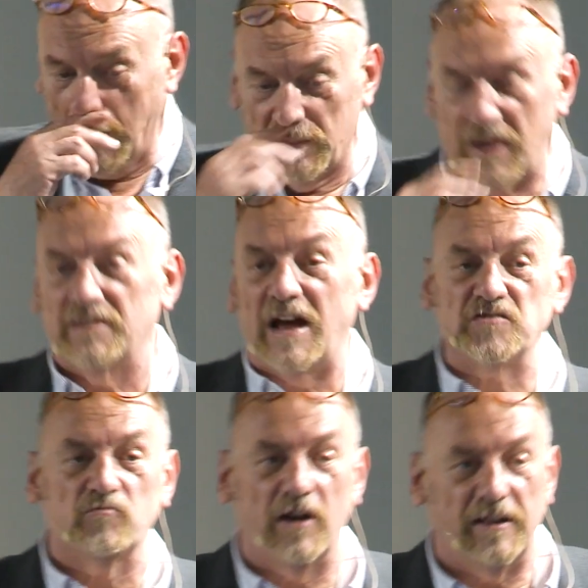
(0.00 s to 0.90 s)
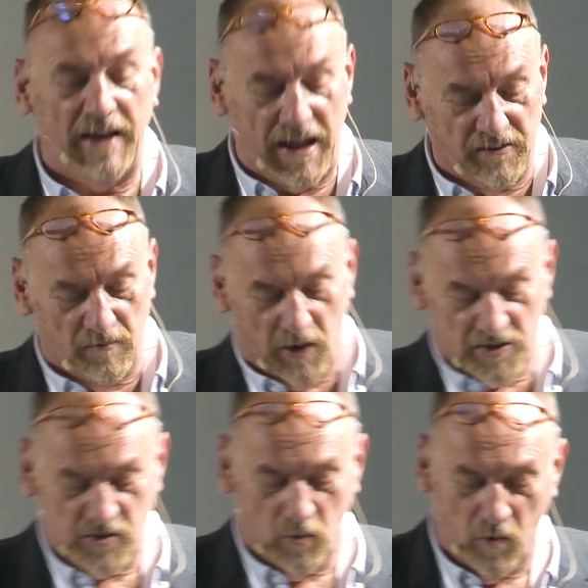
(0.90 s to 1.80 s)
that's really the end of my
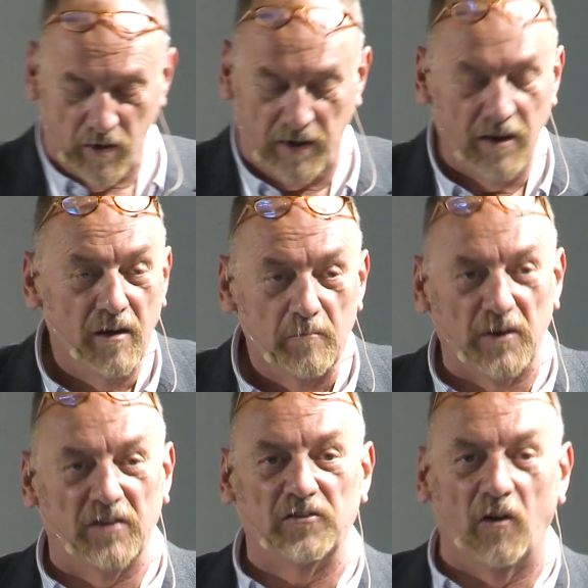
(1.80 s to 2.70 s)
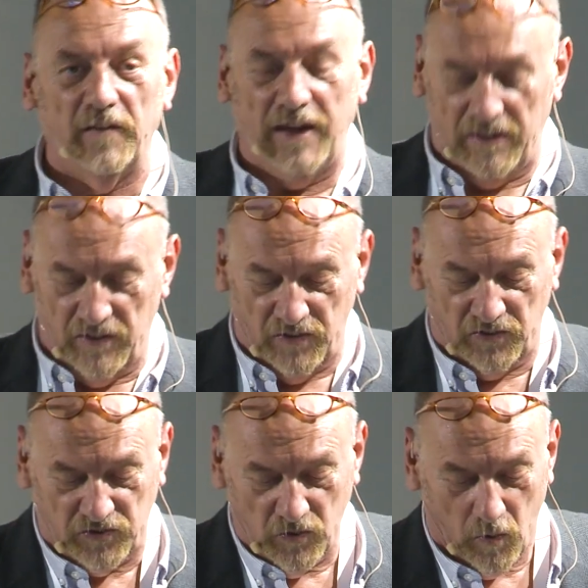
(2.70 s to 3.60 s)
talk, but it's not the end of
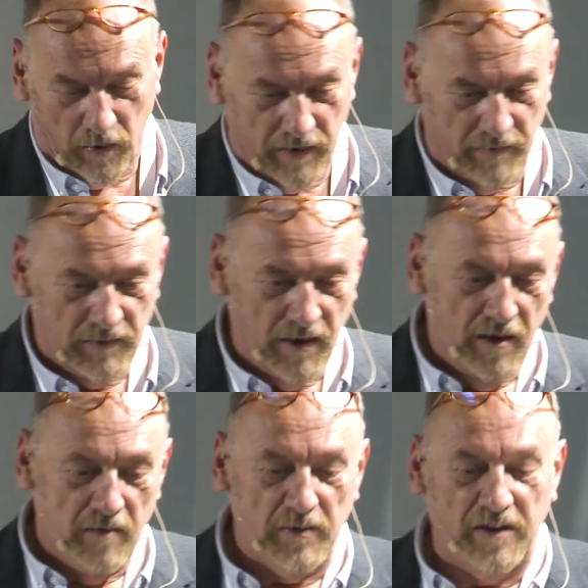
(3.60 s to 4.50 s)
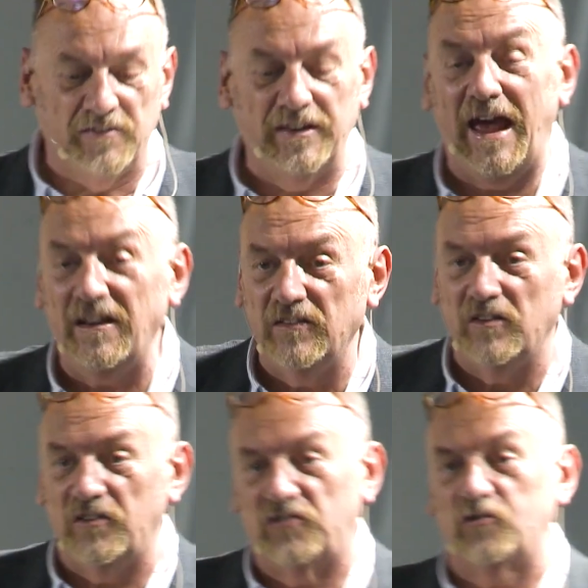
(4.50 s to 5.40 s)
the story. Because the end
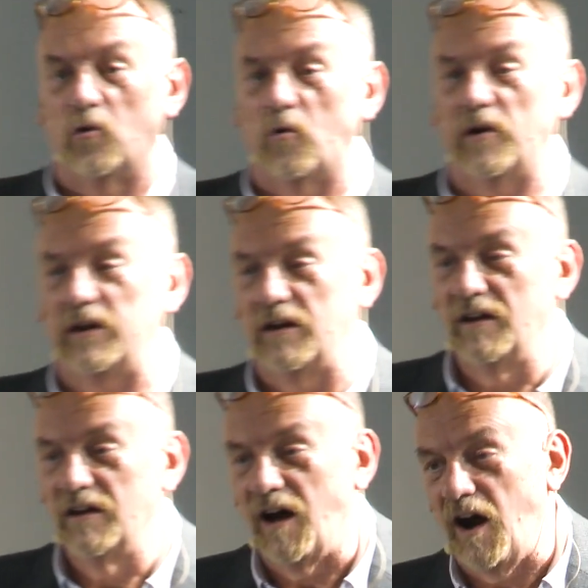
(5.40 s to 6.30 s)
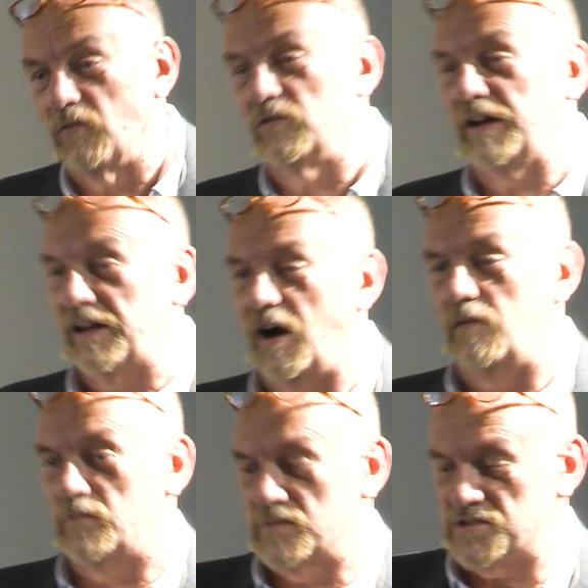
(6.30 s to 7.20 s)
of the story only
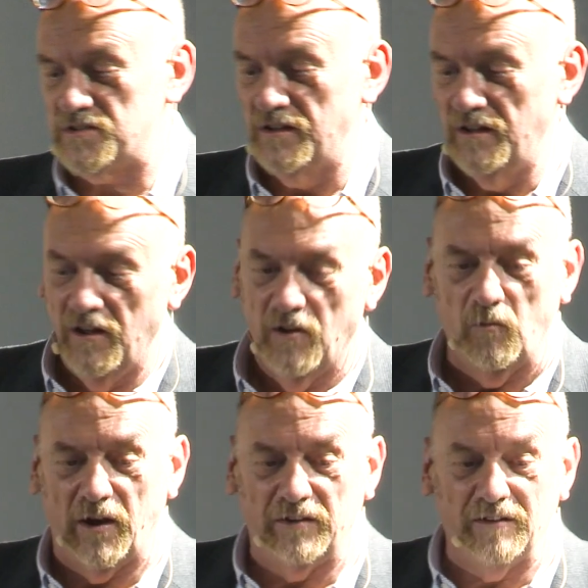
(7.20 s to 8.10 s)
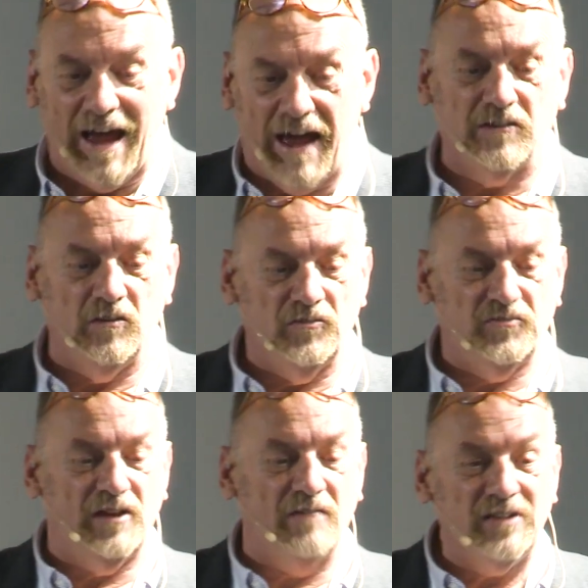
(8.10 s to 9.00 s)
comes when
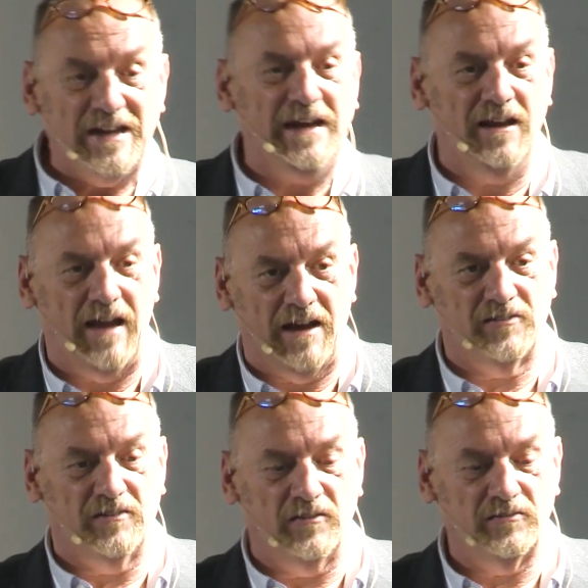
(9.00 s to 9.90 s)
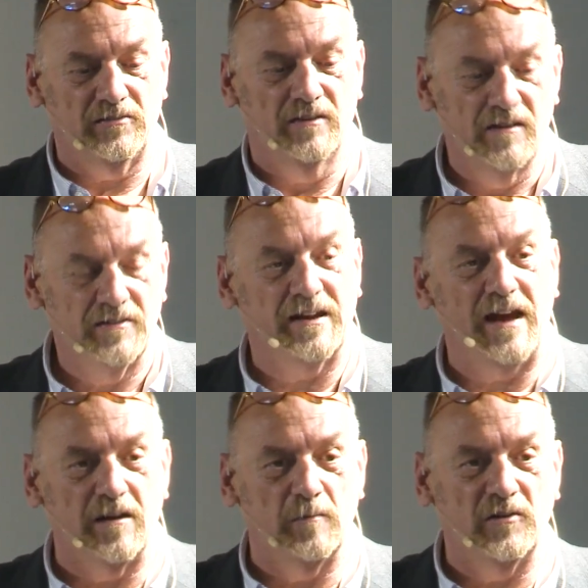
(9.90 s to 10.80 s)
adults have legal access to
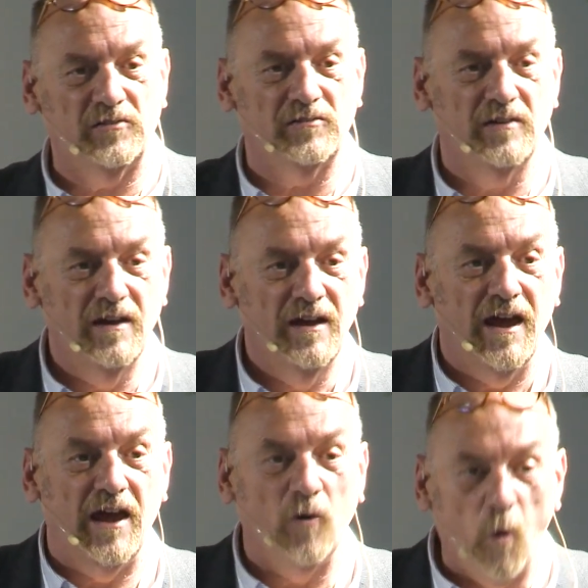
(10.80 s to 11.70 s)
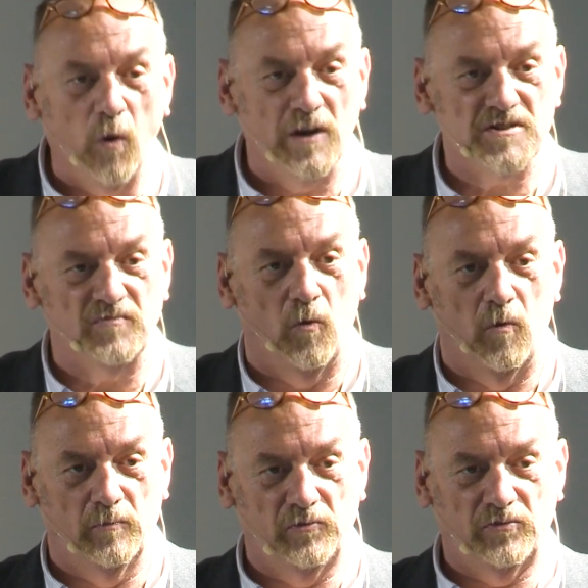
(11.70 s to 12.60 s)
cannabis in all its
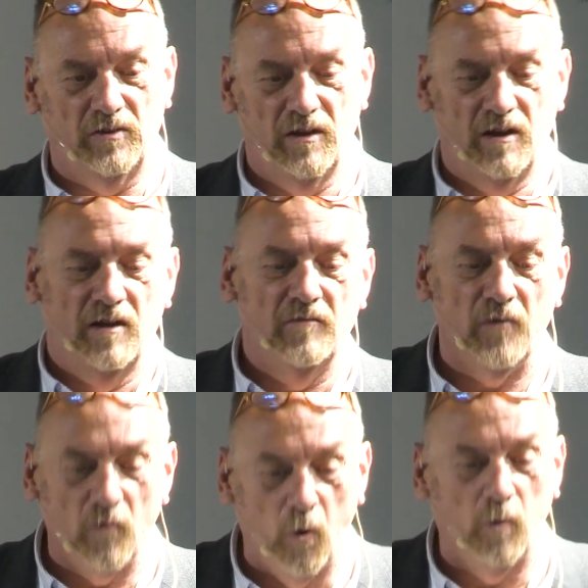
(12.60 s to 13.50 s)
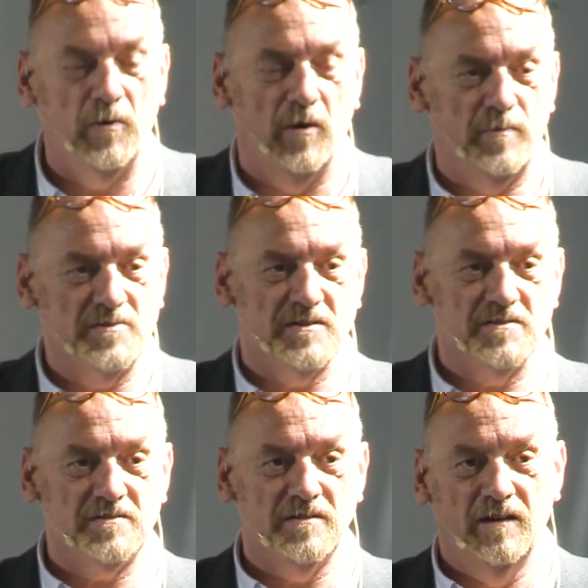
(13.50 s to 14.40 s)
forms, for all
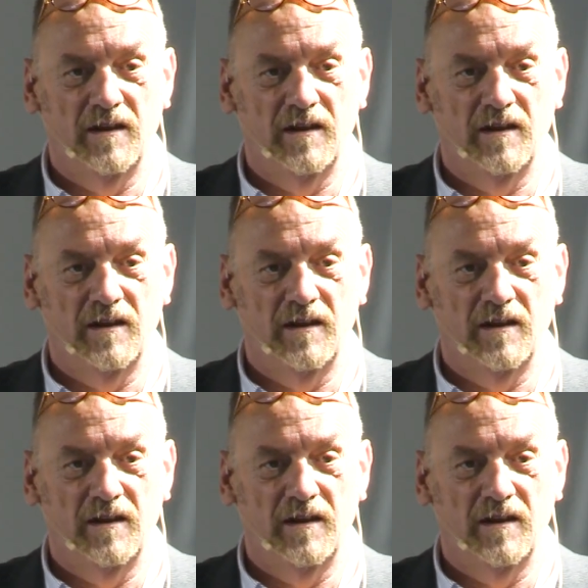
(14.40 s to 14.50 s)
purposes,